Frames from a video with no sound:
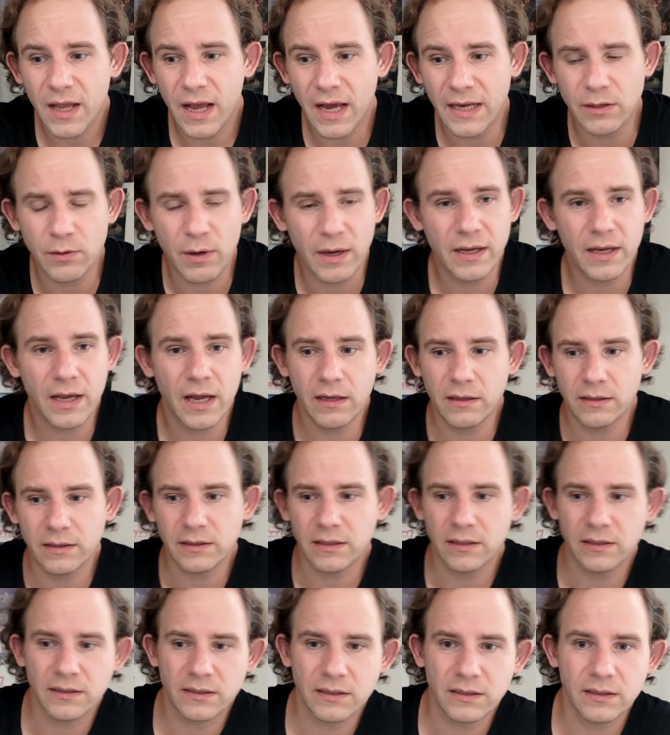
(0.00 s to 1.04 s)
Anyway, yeah,
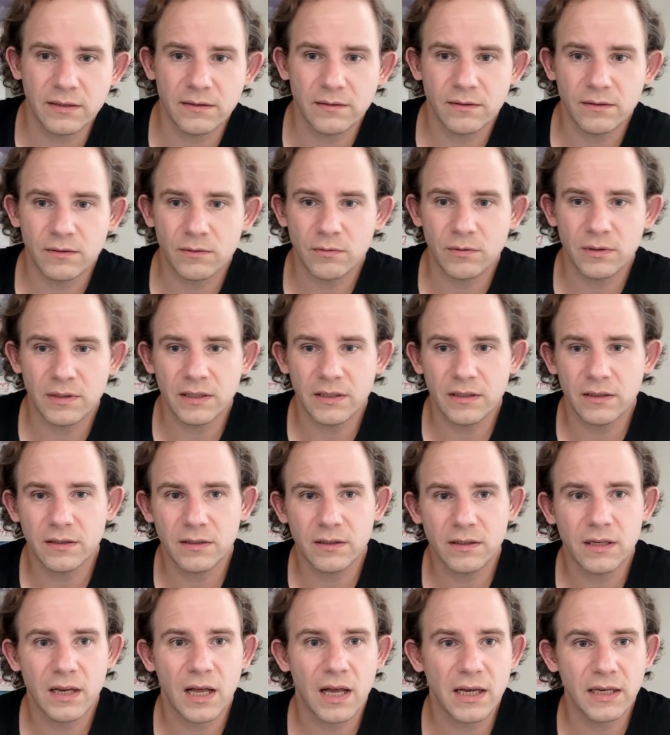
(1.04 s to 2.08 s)
it's a really
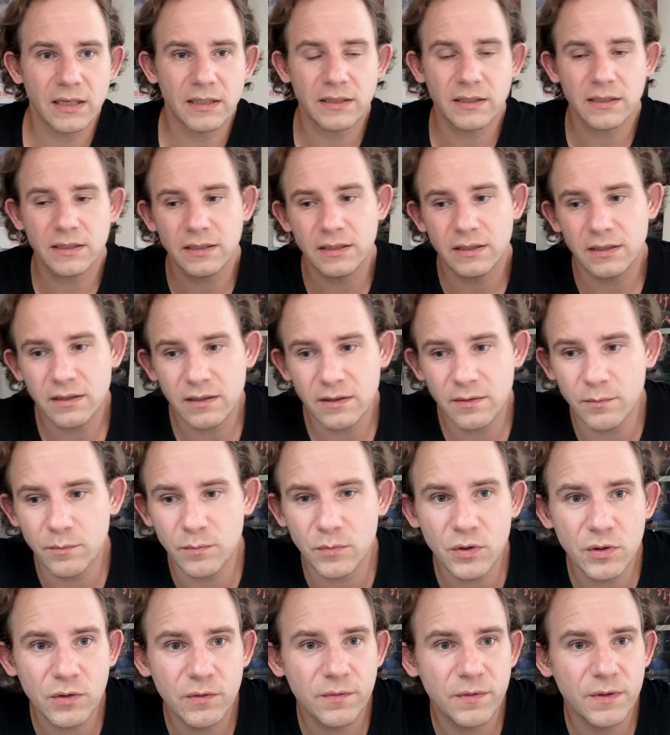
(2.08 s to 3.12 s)
nice
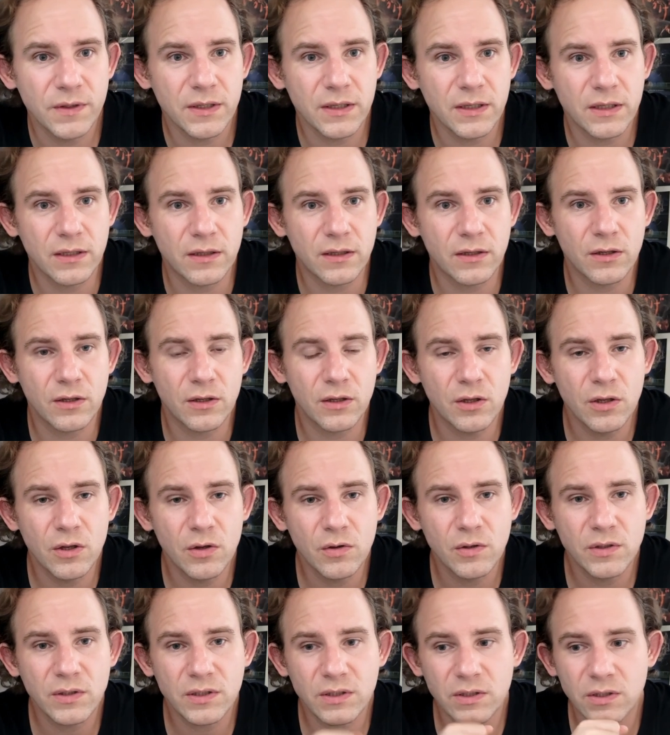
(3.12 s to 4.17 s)
movie. It
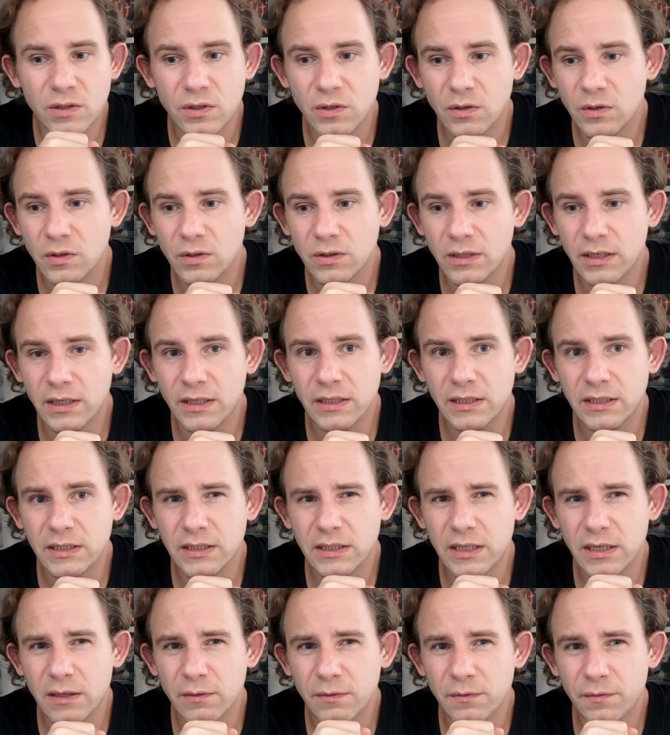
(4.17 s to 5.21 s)
looks good.
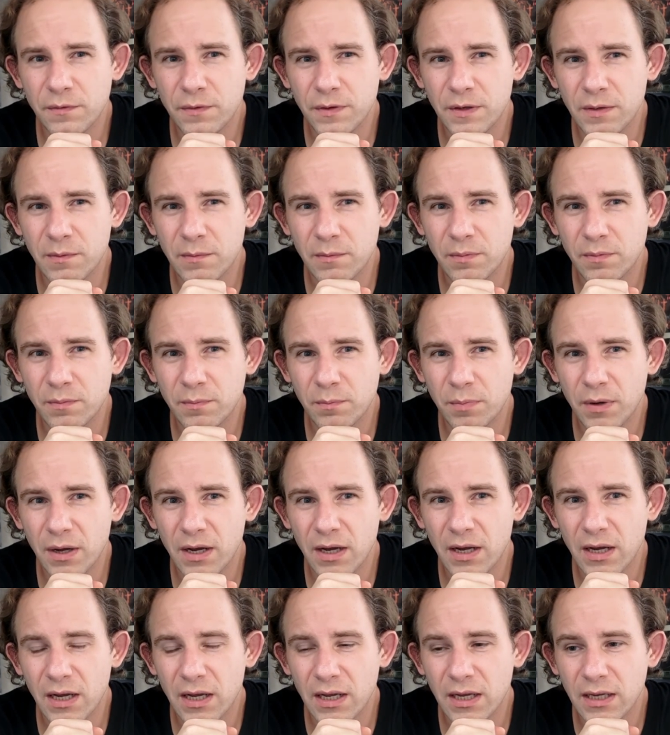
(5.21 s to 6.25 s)
It's filmed
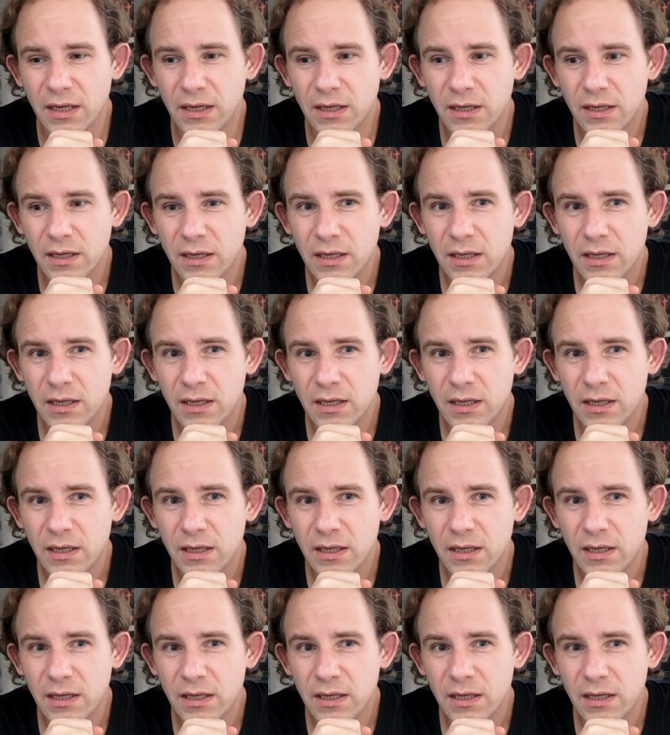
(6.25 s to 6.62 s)
by